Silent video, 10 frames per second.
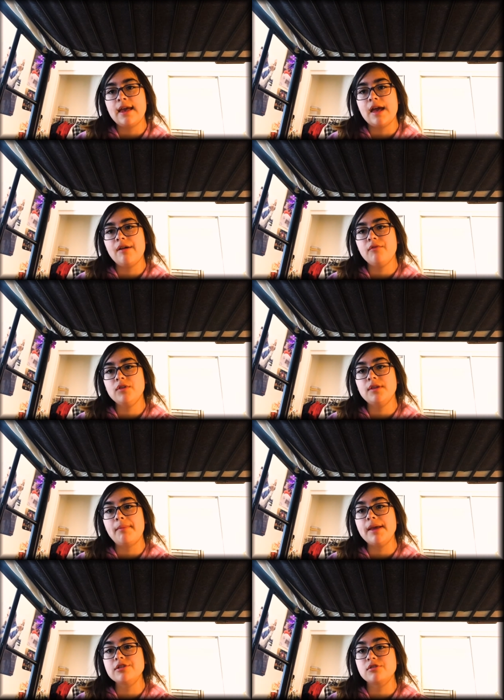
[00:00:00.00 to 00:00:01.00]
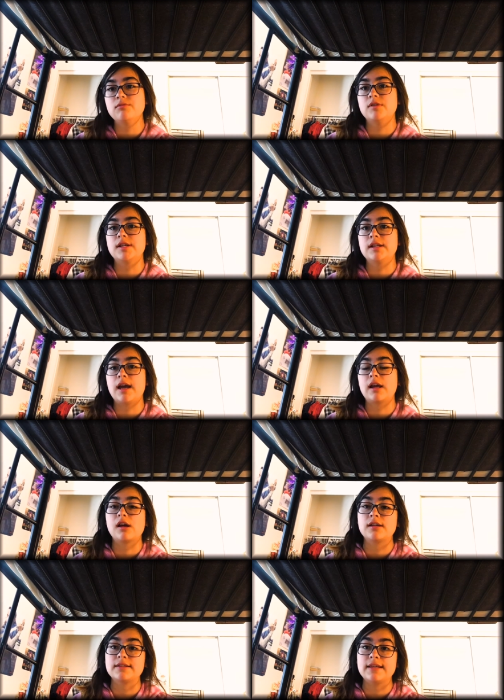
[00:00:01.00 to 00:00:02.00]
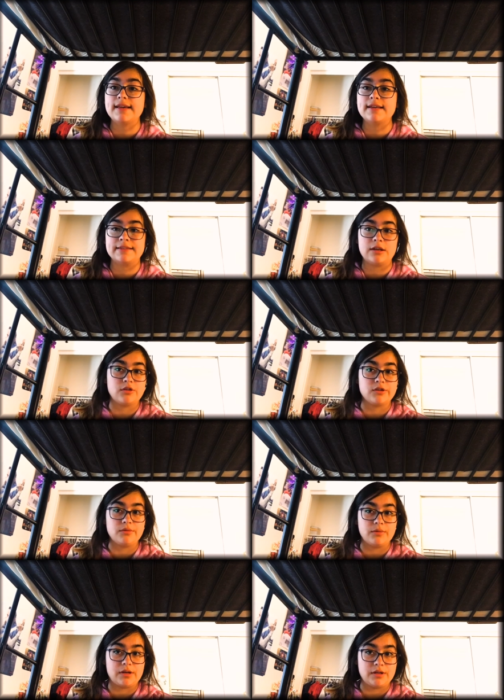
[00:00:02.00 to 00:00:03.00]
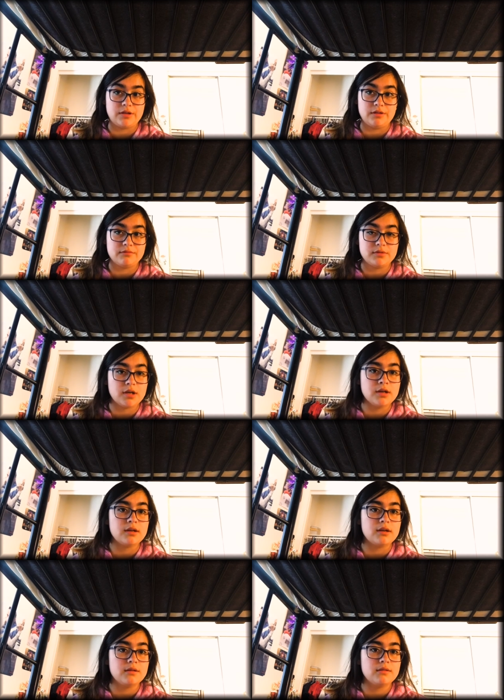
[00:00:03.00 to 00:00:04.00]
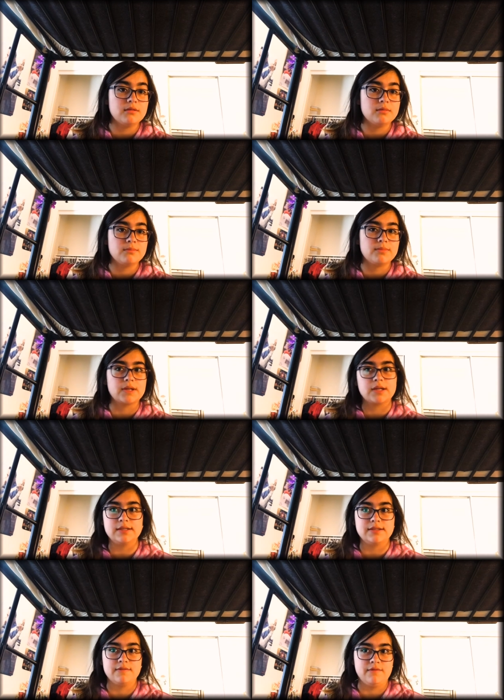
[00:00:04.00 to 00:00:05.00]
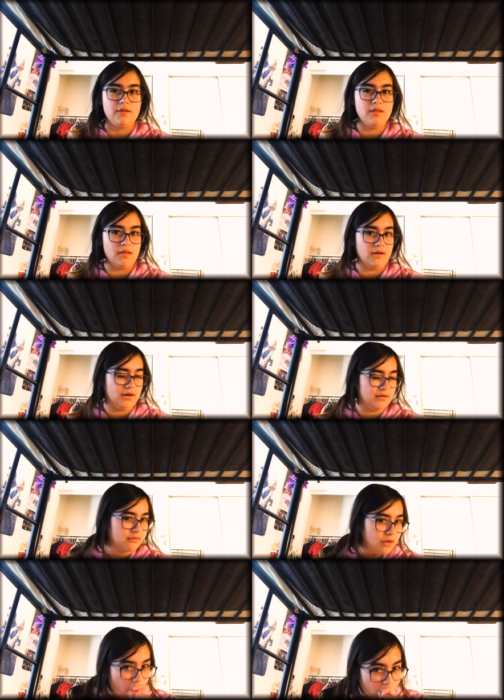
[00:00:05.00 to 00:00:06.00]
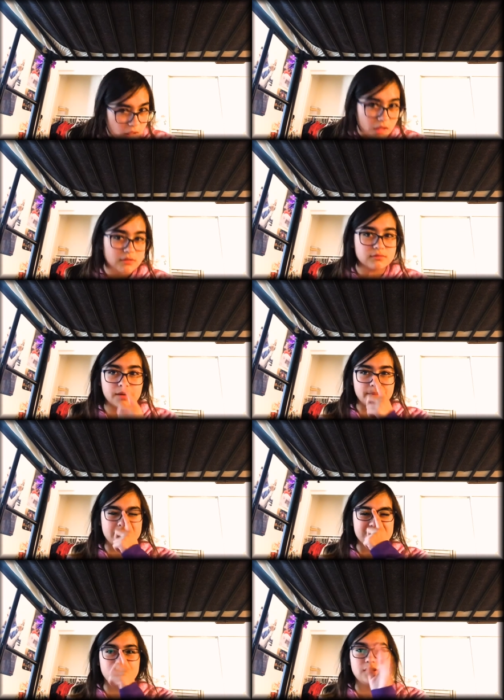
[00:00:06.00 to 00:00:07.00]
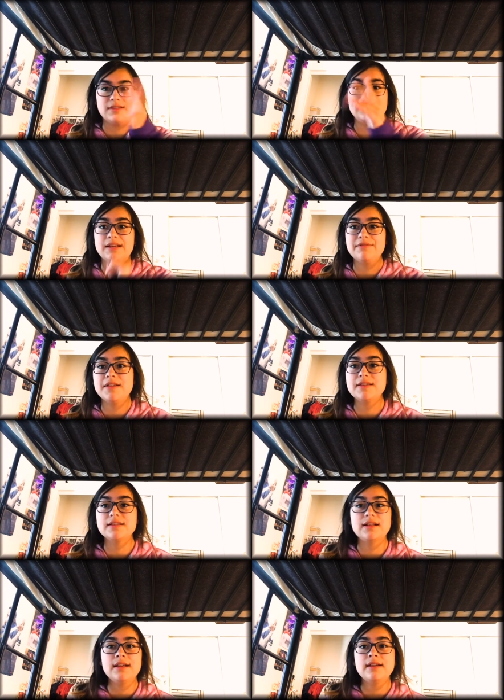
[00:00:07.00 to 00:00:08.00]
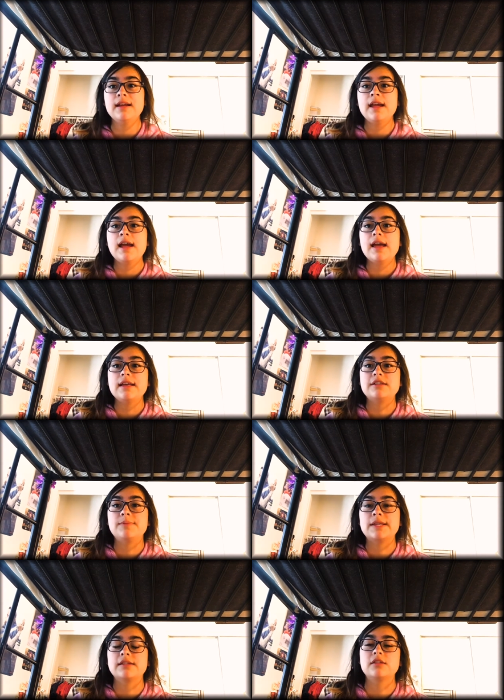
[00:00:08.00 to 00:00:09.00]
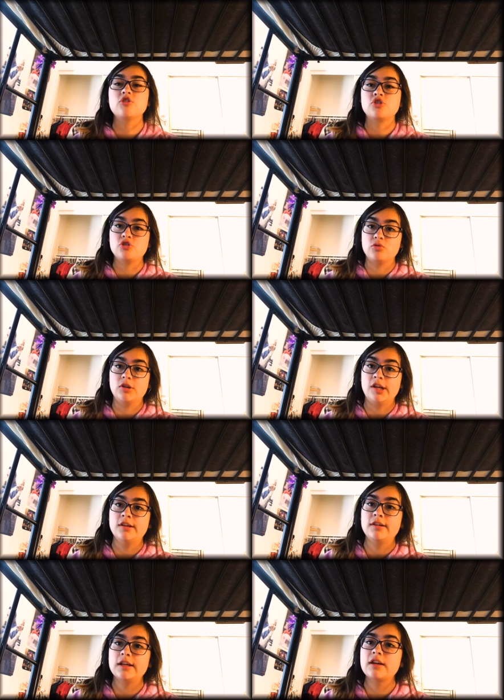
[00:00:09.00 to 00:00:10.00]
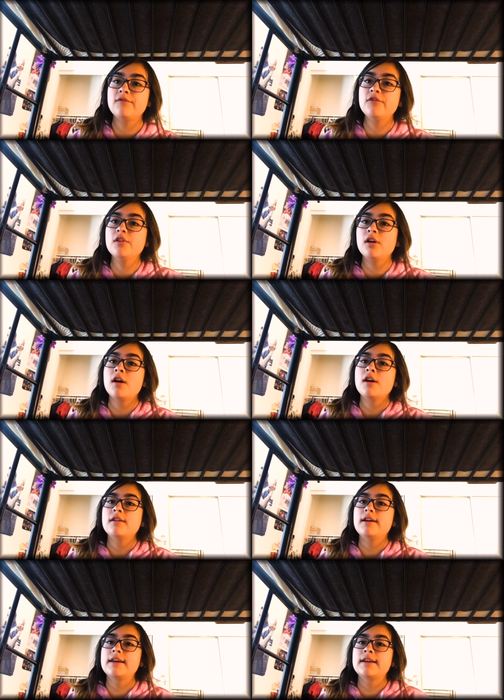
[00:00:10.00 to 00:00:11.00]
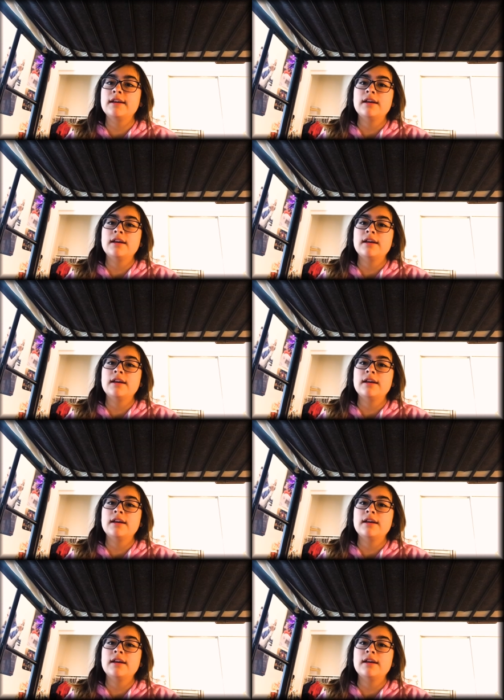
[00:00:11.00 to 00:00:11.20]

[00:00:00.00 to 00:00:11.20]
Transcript: However, the best one I gotta say is All You Wanna Do. Not because of ugh, not because of all the stuff that's in it. It's because of the story. Like for like